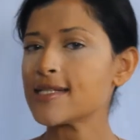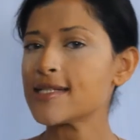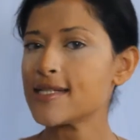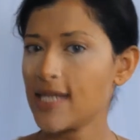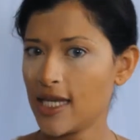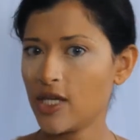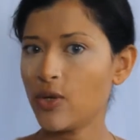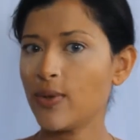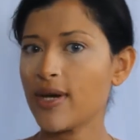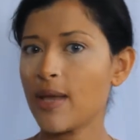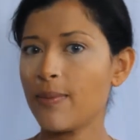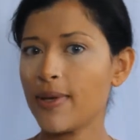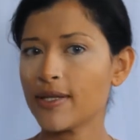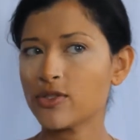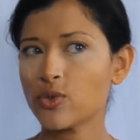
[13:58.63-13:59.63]
see you in a
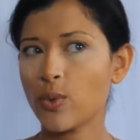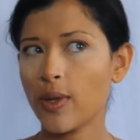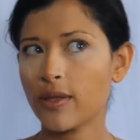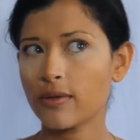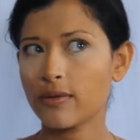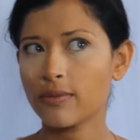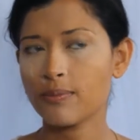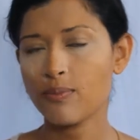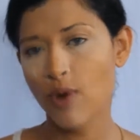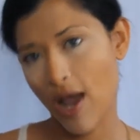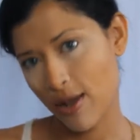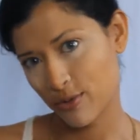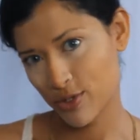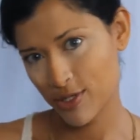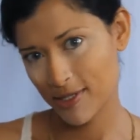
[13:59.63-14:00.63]
bit with
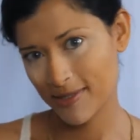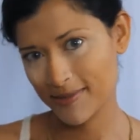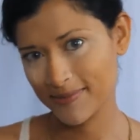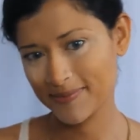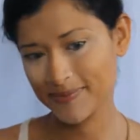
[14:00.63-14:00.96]
brows.